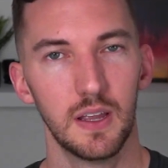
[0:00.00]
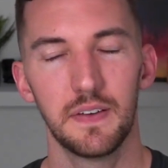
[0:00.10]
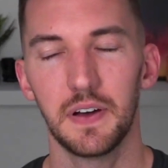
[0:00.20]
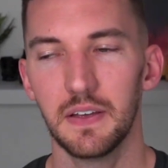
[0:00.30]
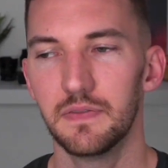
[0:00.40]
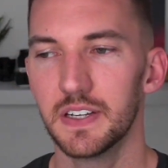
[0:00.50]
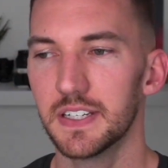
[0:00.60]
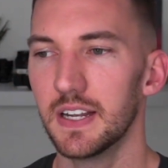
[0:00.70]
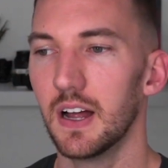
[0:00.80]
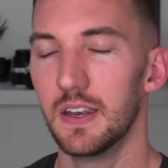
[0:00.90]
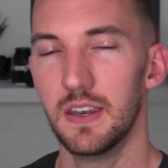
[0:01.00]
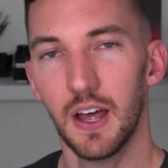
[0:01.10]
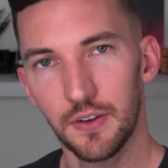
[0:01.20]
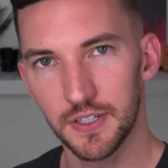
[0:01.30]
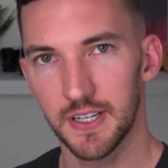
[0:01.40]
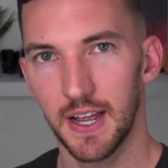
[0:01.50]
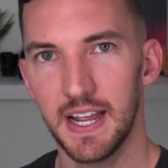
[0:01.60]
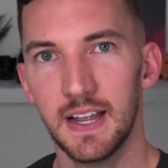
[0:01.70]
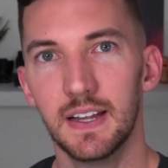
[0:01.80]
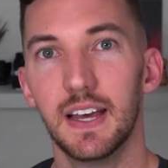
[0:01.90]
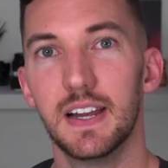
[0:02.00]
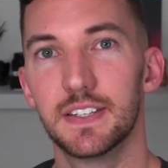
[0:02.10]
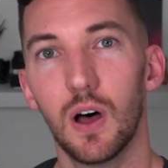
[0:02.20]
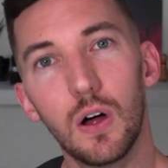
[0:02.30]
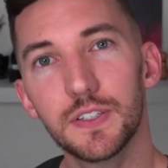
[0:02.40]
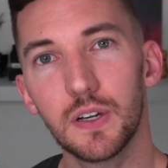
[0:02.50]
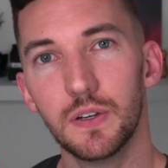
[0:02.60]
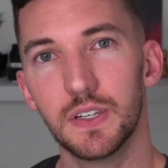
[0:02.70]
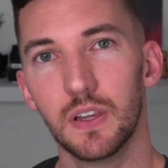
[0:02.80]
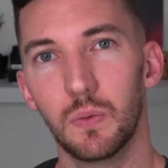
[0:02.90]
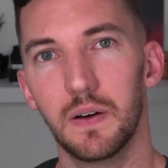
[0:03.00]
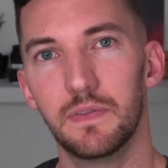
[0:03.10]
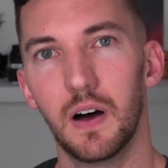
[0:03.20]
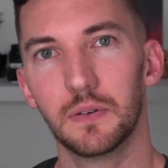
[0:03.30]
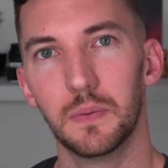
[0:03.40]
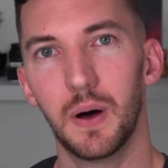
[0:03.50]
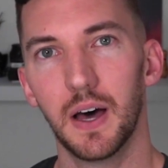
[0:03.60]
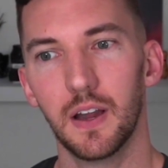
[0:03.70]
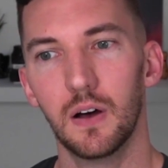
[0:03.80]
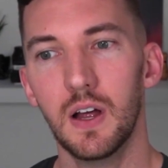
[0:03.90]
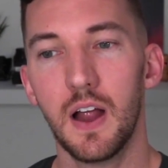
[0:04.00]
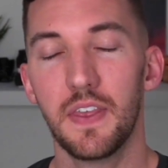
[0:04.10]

If I visit another site and it's also using the web font Roboto,